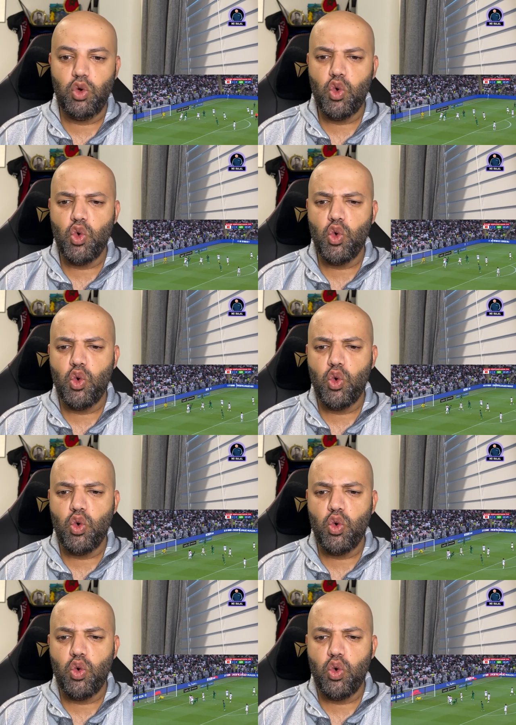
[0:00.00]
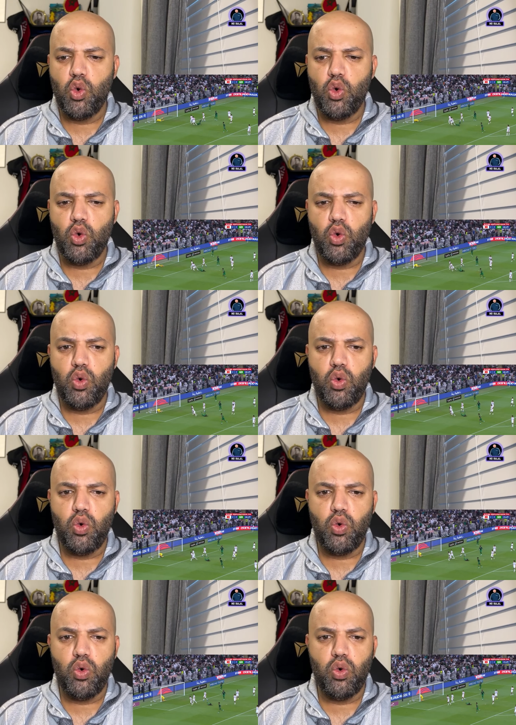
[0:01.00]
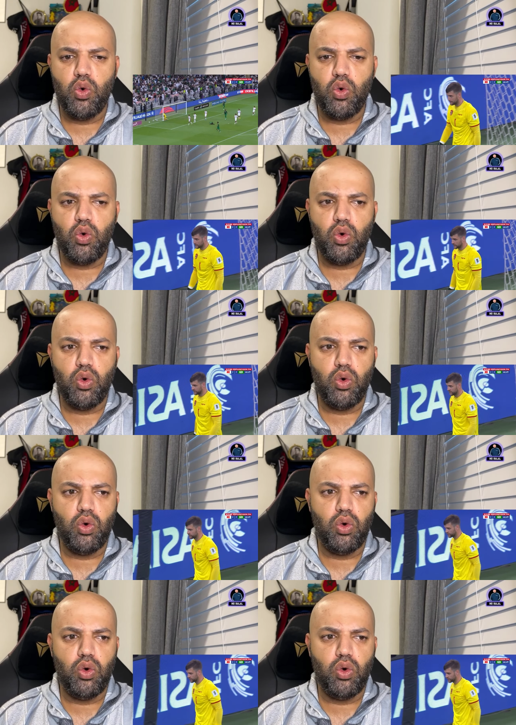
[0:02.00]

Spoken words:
Nobody speaks.